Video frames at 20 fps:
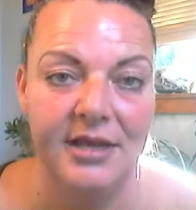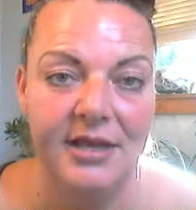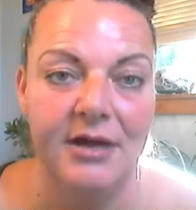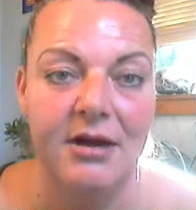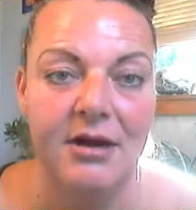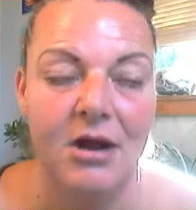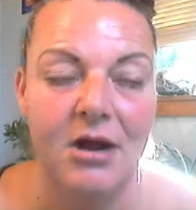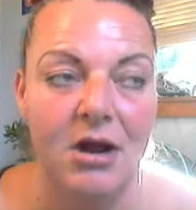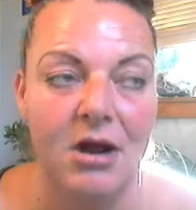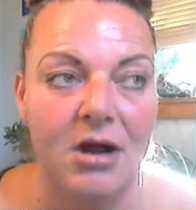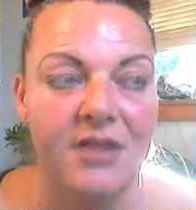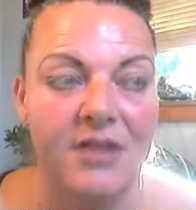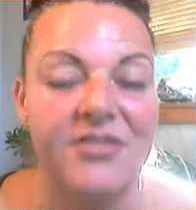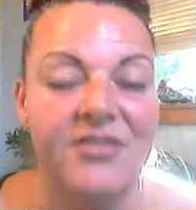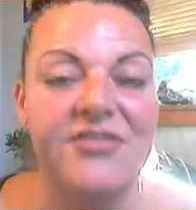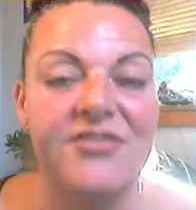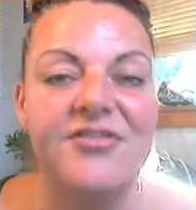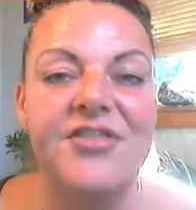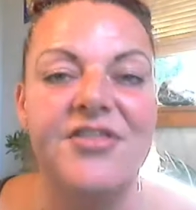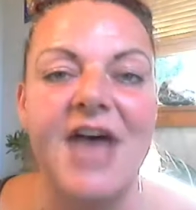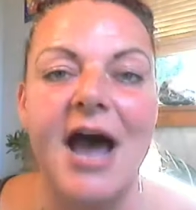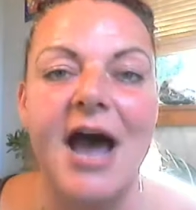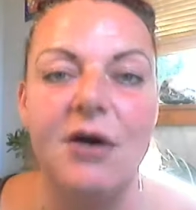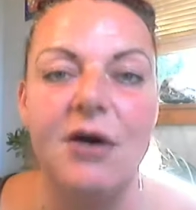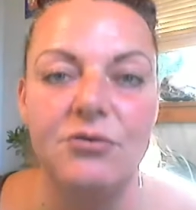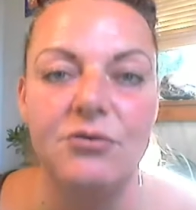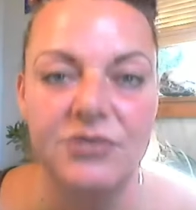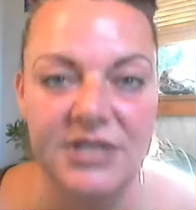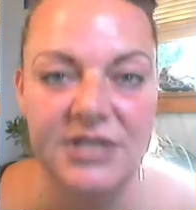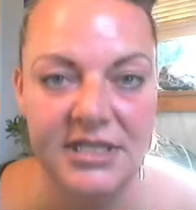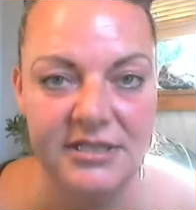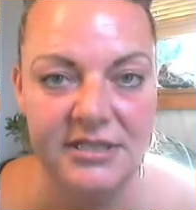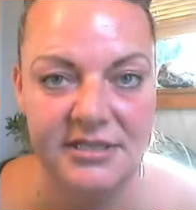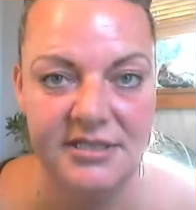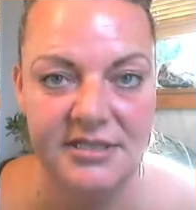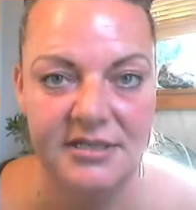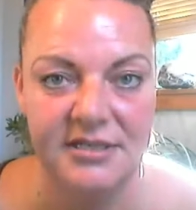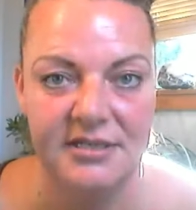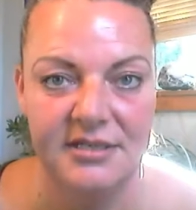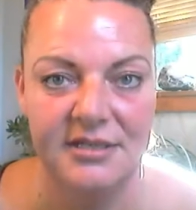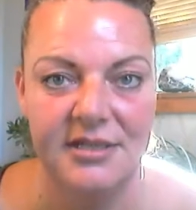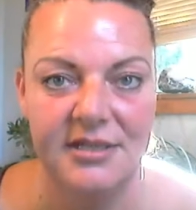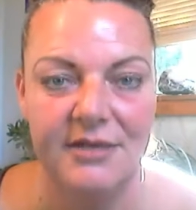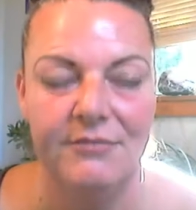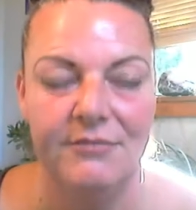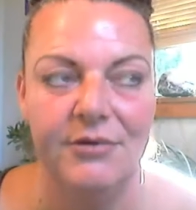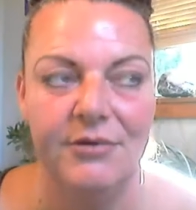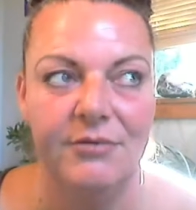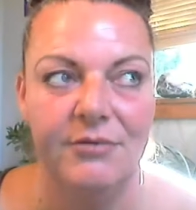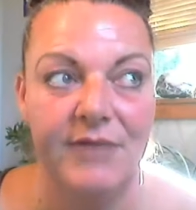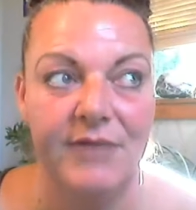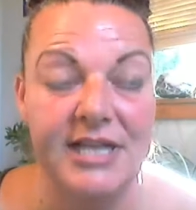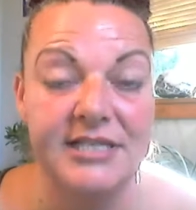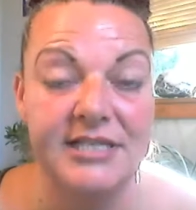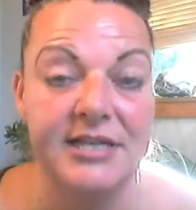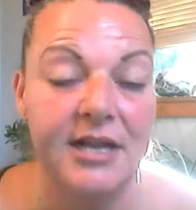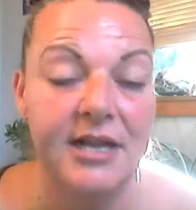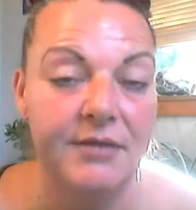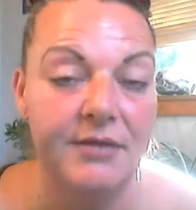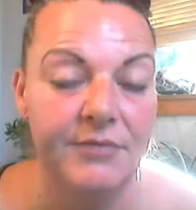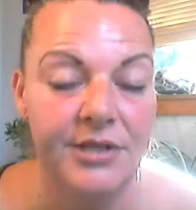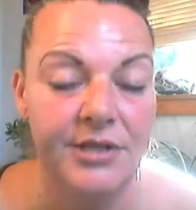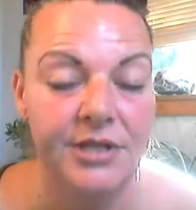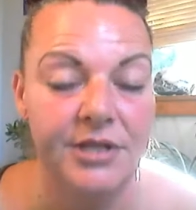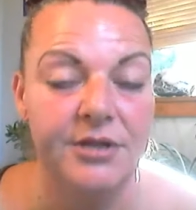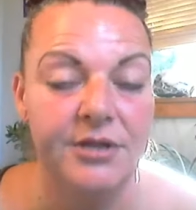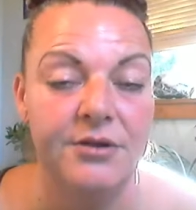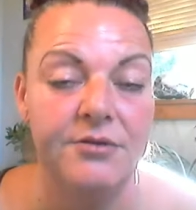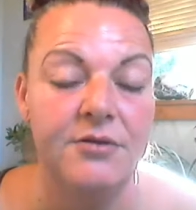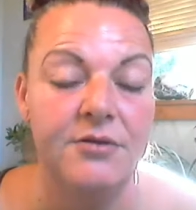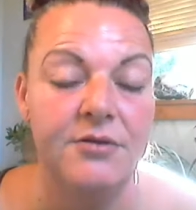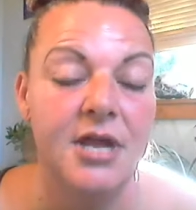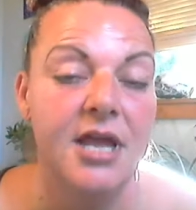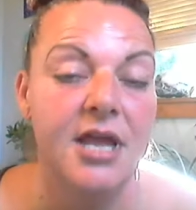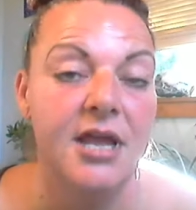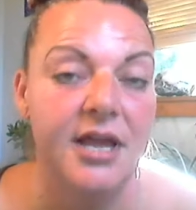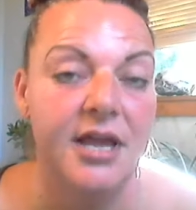there are thousands that will resonate with you